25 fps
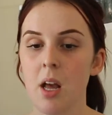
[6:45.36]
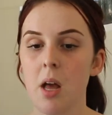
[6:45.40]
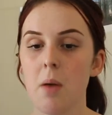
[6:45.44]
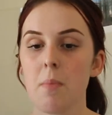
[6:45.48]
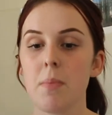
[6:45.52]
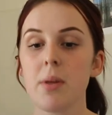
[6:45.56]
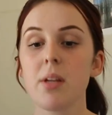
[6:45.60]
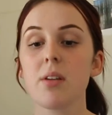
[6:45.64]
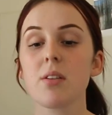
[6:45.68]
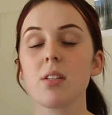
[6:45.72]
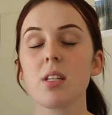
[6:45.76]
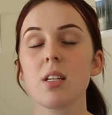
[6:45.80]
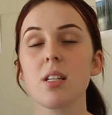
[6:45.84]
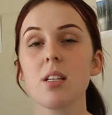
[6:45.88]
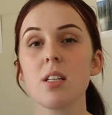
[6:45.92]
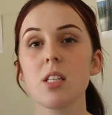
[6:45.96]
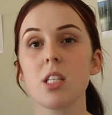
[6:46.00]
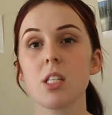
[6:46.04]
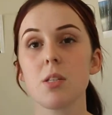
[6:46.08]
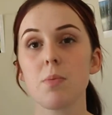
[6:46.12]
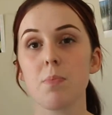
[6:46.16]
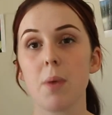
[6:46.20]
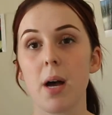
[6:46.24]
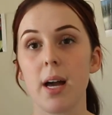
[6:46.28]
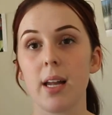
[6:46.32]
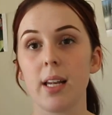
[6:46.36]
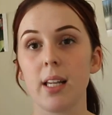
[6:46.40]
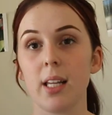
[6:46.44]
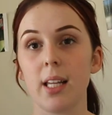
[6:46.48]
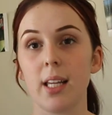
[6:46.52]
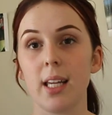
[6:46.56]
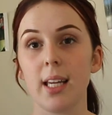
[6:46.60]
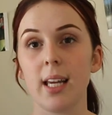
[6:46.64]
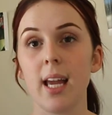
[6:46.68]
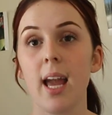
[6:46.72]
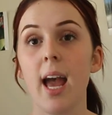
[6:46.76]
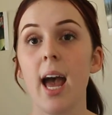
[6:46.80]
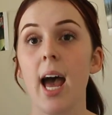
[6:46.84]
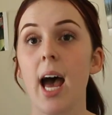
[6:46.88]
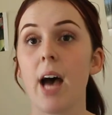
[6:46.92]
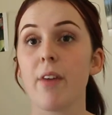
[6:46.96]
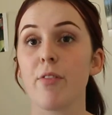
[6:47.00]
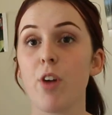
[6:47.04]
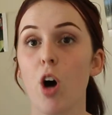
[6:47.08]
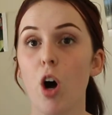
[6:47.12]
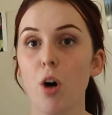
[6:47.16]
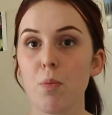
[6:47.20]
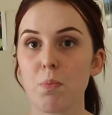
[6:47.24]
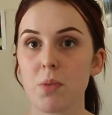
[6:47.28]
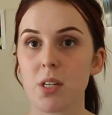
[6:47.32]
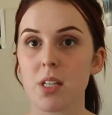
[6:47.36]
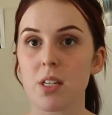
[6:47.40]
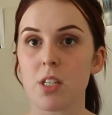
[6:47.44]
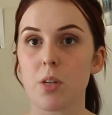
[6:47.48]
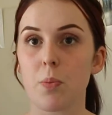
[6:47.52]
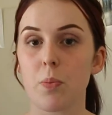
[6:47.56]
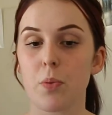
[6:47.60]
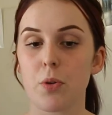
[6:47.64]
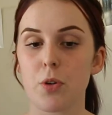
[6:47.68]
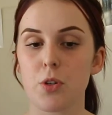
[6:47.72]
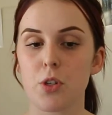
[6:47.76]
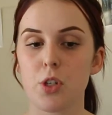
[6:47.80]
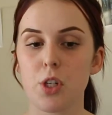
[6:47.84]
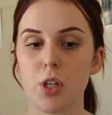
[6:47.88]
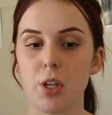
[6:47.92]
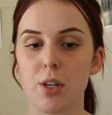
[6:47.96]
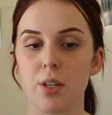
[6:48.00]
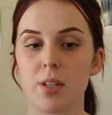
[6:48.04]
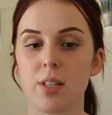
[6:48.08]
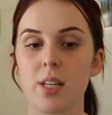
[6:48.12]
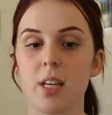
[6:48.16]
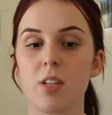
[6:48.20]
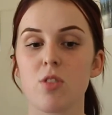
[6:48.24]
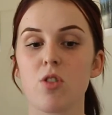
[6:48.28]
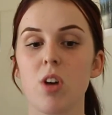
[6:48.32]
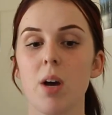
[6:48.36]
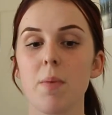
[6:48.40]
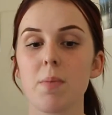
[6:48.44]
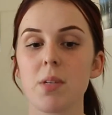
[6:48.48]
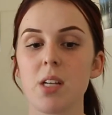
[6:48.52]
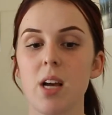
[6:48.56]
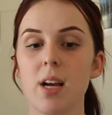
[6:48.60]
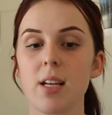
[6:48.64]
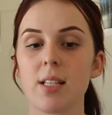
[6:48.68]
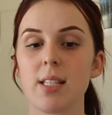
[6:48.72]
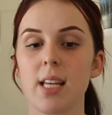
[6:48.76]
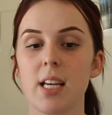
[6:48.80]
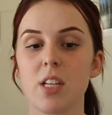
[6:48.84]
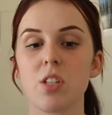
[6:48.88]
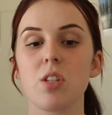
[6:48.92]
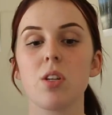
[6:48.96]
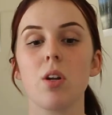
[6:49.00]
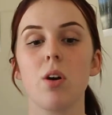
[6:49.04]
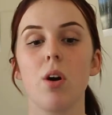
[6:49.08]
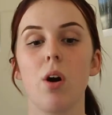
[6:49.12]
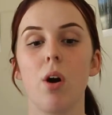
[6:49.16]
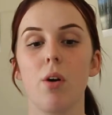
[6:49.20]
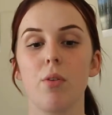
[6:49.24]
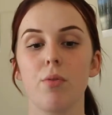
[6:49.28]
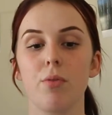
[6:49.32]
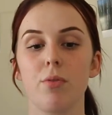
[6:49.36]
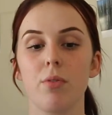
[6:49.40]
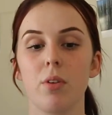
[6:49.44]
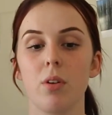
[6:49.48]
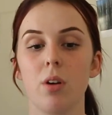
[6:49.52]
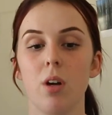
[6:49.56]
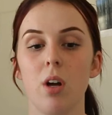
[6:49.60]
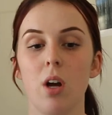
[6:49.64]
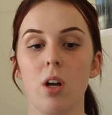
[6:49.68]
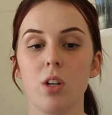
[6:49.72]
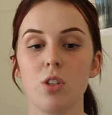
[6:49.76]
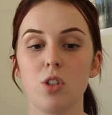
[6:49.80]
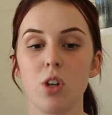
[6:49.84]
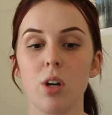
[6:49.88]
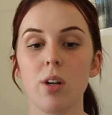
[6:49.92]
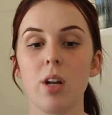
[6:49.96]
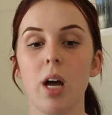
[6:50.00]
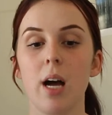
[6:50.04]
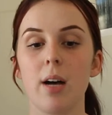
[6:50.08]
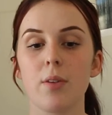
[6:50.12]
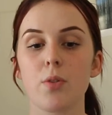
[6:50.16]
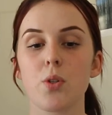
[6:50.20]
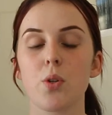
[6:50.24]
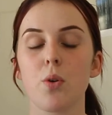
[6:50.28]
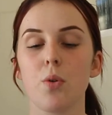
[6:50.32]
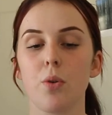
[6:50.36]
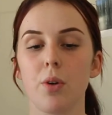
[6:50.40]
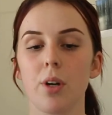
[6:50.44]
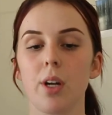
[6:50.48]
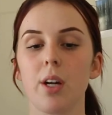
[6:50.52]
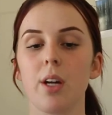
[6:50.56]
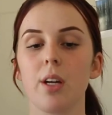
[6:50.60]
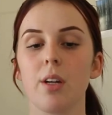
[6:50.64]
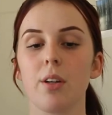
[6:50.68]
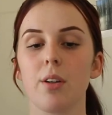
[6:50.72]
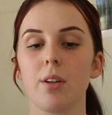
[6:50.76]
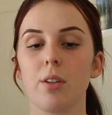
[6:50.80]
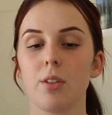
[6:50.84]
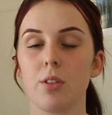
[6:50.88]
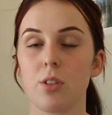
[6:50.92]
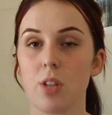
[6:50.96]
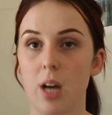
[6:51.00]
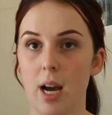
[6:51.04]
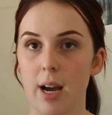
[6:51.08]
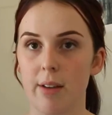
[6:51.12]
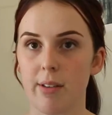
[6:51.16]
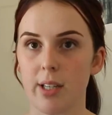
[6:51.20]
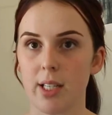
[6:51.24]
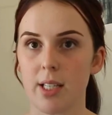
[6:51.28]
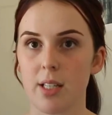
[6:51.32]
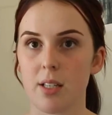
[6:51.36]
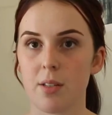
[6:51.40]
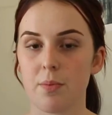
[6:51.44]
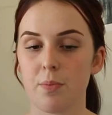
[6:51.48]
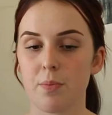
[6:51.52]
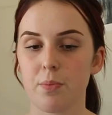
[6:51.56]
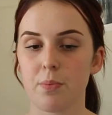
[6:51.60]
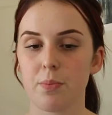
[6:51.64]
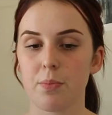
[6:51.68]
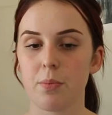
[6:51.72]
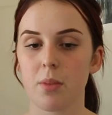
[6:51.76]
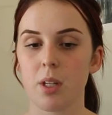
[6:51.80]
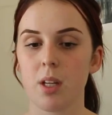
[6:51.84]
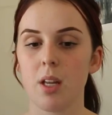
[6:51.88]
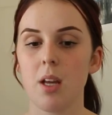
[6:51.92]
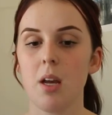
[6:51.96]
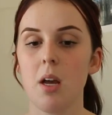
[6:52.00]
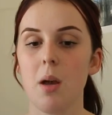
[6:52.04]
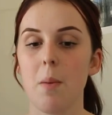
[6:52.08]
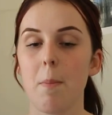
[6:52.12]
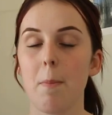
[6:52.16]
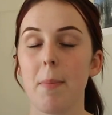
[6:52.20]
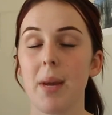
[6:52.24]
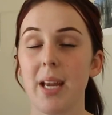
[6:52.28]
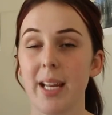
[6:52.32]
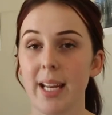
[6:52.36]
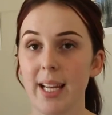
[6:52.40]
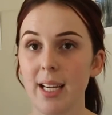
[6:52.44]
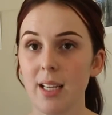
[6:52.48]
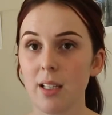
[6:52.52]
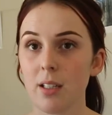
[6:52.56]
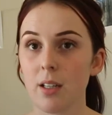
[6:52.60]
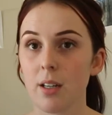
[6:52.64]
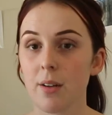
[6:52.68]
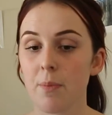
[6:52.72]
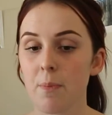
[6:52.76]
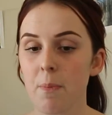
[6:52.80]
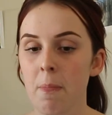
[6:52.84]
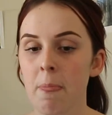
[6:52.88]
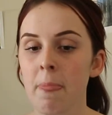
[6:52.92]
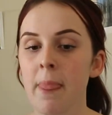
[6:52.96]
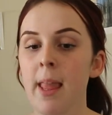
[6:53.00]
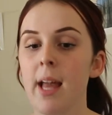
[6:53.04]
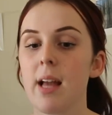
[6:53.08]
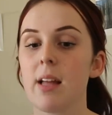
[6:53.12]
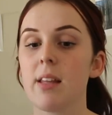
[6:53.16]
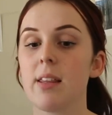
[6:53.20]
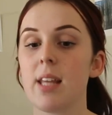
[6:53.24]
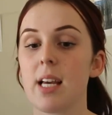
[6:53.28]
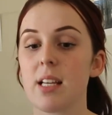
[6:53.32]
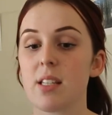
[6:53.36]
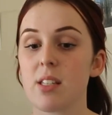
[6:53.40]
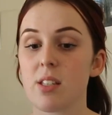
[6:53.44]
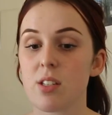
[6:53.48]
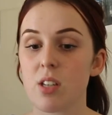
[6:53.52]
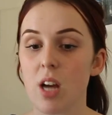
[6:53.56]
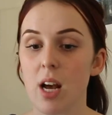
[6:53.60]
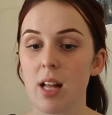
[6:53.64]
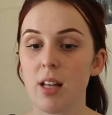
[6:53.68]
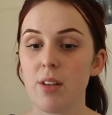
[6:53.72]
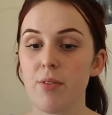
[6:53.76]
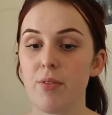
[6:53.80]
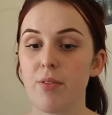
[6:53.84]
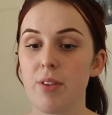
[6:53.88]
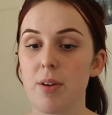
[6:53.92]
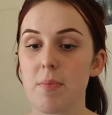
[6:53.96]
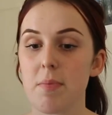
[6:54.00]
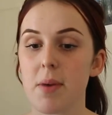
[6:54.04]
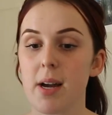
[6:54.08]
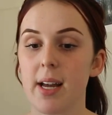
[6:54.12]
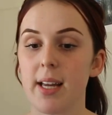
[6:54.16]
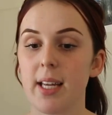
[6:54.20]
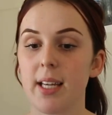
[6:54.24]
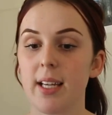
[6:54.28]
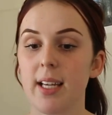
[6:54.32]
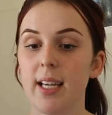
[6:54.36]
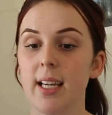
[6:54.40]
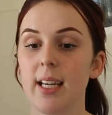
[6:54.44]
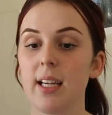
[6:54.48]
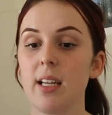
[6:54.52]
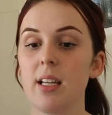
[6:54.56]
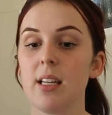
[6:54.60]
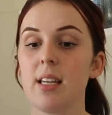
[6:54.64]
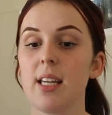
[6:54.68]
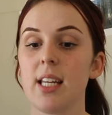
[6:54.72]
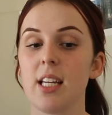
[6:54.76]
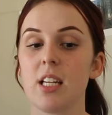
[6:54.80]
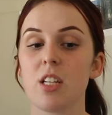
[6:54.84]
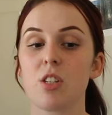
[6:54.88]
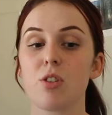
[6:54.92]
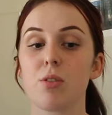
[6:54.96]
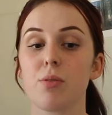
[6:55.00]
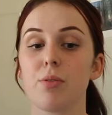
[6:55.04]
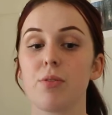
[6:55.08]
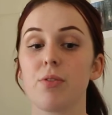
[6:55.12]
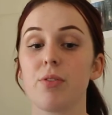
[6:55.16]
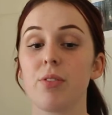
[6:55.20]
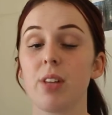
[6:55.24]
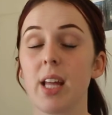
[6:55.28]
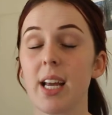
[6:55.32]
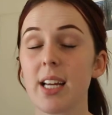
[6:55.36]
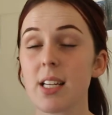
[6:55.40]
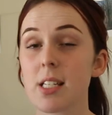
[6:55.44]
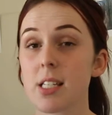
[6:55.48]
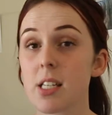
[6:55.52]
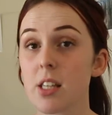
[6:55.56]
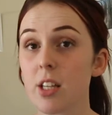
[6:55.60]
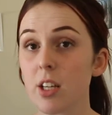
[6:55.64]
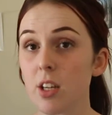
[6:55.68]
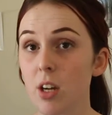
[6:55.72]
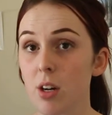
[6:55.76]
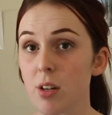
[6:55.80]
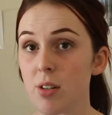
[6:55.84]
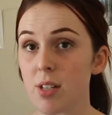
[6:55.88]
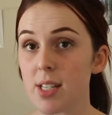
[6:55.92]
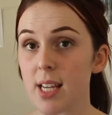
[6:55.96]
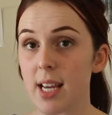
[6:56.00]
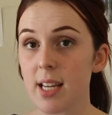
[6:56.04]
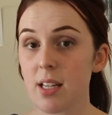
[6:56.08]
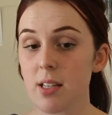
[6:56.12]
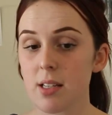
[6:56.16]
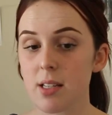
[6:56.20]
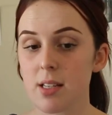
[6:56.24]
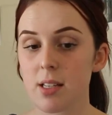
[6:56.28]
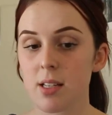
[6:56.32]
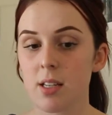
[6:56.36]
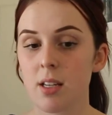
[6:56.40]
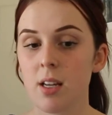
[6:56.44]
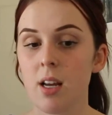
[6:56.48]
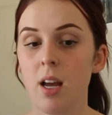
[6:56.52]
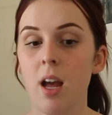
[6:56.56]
Middleton and Spinelli have opted to produce a dramatisation of John Hull's audio diaries, meaning their style of filmmaking needed to reflect the content